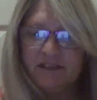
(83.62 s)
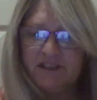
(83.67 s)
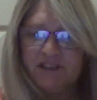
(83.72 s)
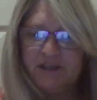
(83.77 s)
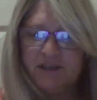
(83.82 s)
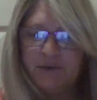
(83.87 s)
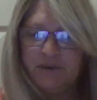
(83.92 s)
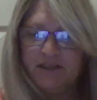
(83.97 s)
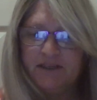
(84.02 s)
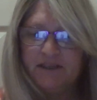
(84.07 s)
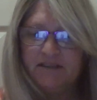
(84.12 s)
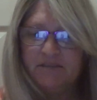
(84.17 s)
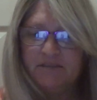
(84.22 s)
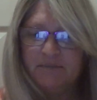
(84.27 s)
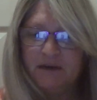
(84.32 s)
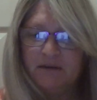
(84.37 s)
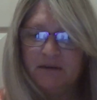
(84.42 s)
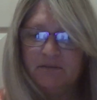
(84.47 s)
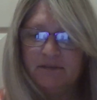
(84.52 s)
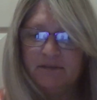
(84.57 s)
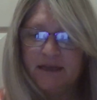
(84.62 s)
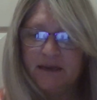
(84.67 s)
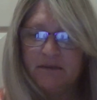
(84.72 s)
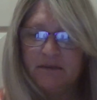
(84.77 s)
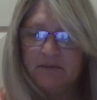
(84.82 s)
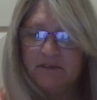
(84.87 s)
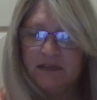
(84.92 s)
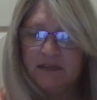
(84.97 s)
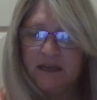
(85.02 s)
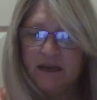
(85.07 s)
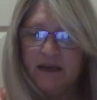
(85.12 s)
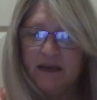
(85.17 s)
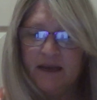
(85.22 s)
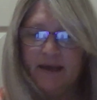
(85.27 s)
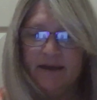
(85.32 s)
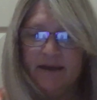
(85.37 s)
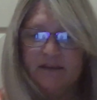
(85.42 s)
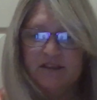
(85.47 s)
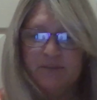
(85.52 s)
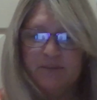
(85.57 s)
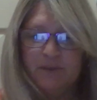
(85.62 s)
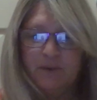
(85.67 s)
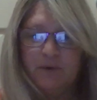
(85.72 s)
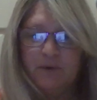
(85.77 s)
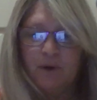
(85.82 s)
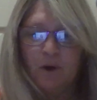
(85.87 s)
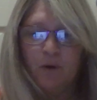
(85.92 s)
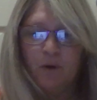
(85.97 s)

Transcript: They showed his meltdowns and spoke